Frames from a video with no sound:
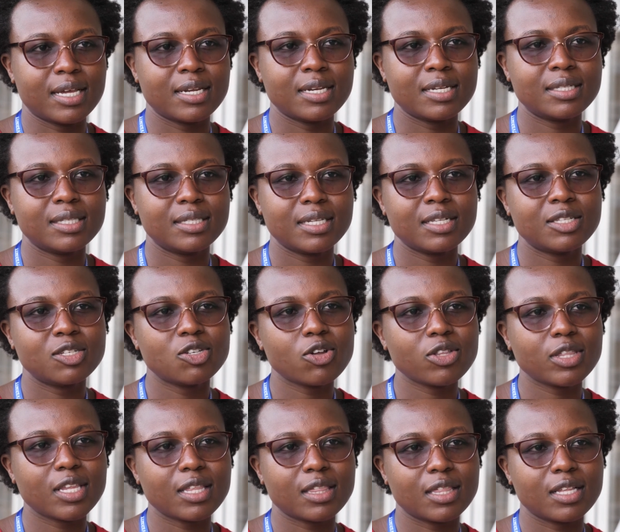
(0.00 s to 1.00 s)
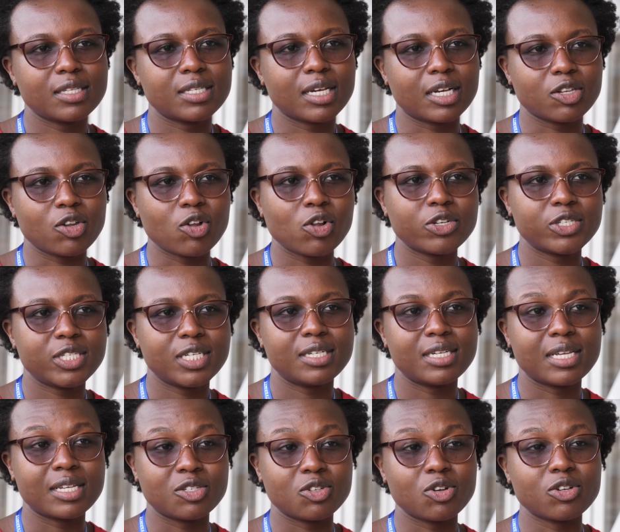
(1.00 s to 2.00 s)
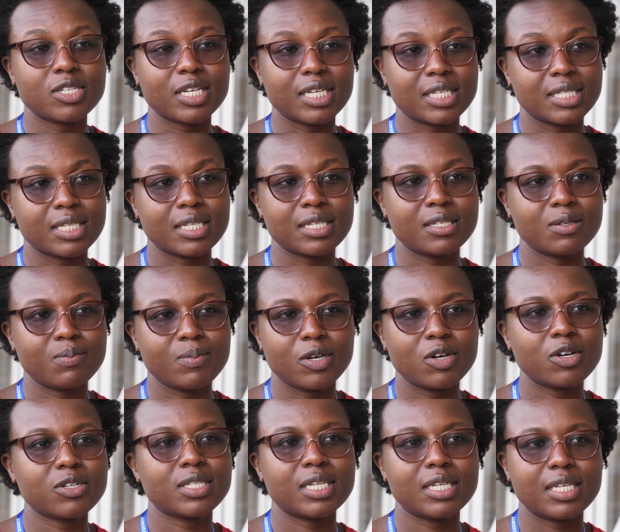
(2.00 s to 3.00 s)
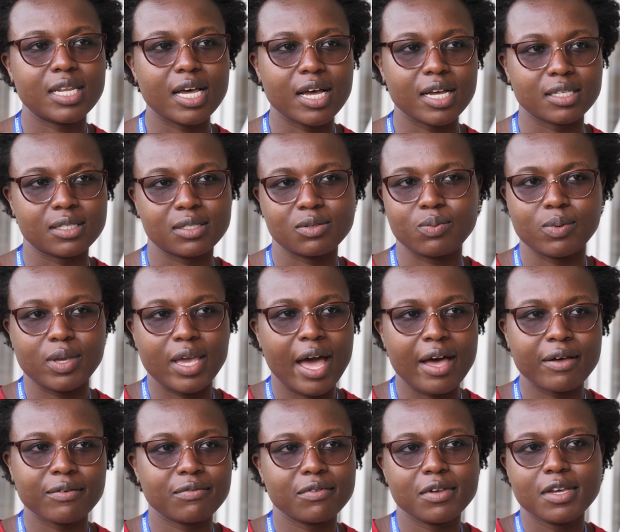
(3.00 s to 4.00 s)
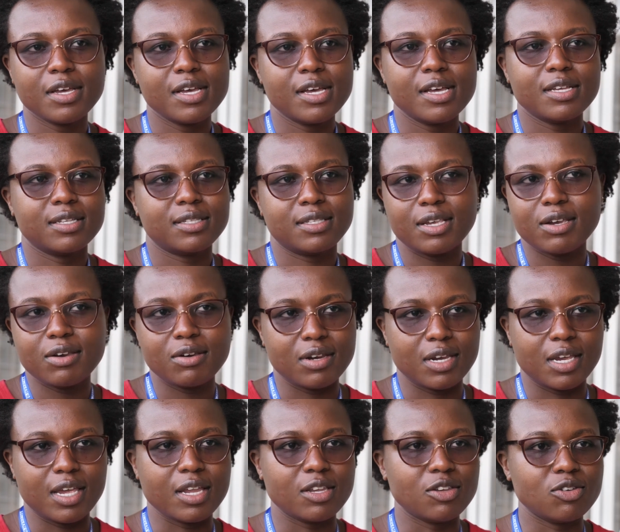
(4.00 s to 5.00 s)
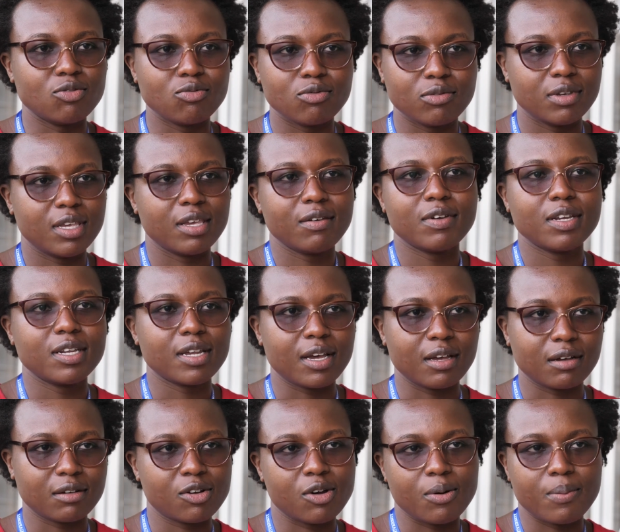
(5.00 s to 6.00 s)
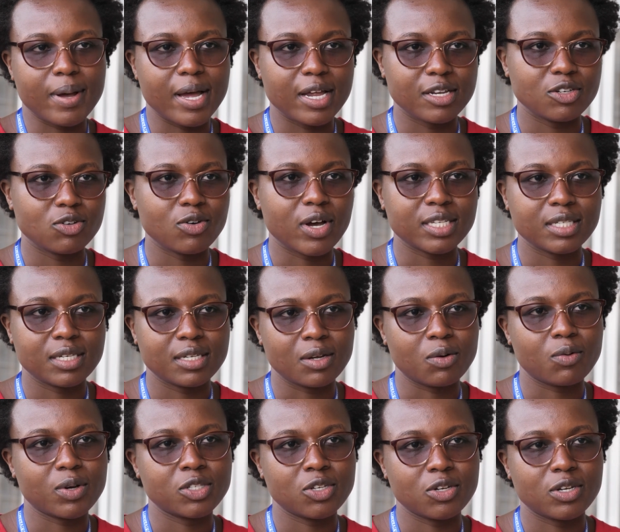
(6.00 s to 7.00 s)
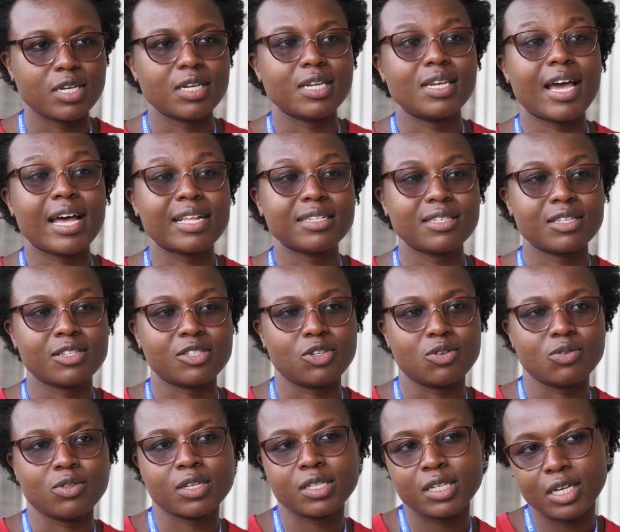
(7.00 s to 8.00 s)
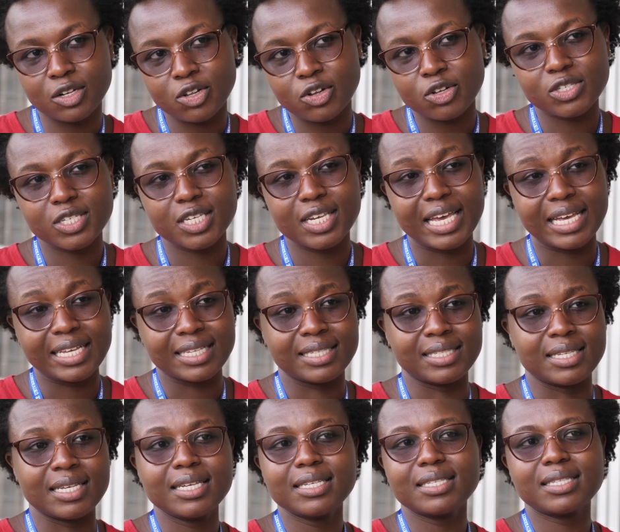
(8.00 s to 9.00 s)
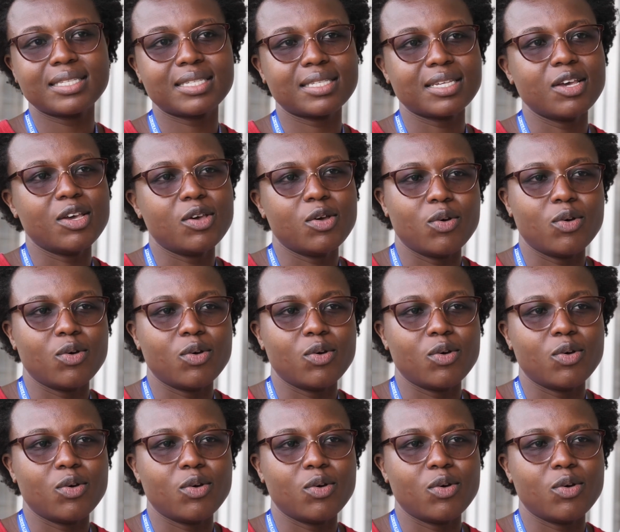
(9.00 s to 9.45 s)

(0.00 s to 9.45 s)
And it's not that the technology does not exist, because it does. We have Siri, and you give it a command, you ask it a question, it answers you. The technology exists.